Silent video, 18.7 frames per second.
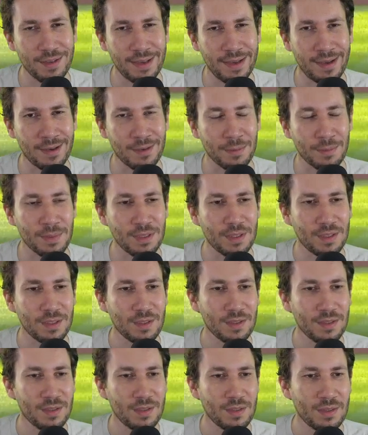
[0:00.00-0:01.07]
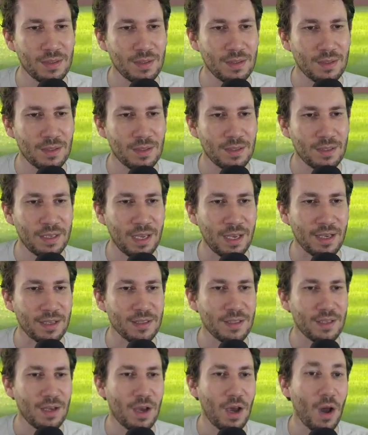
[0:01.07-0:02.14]
got him. Yeah.
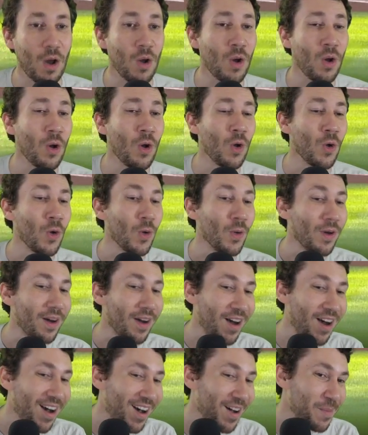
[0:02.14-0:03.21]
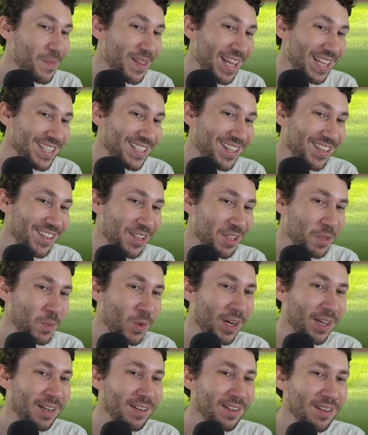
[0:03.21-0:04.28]
But that's not a good
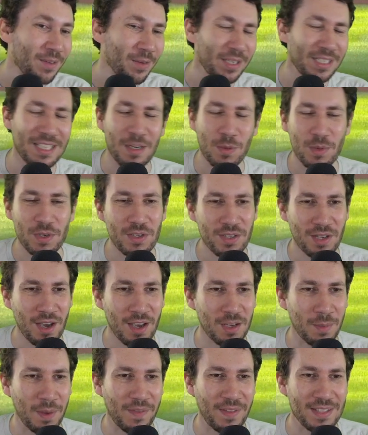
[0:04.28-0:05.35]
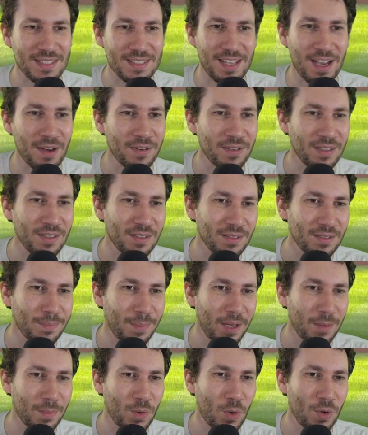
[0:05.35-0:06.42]
one. Like, Nick, what are you talking about? That's down in the
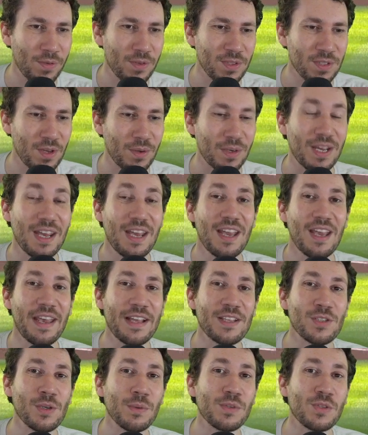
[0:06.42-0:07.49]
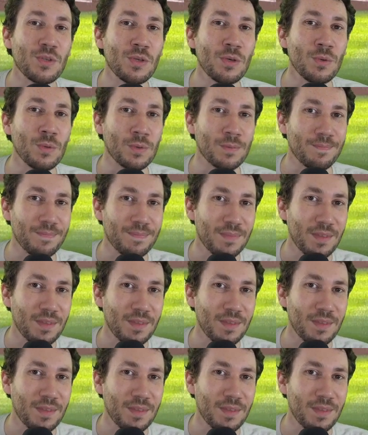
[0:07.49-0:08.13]
bottom corner of the zone. It's 0-2.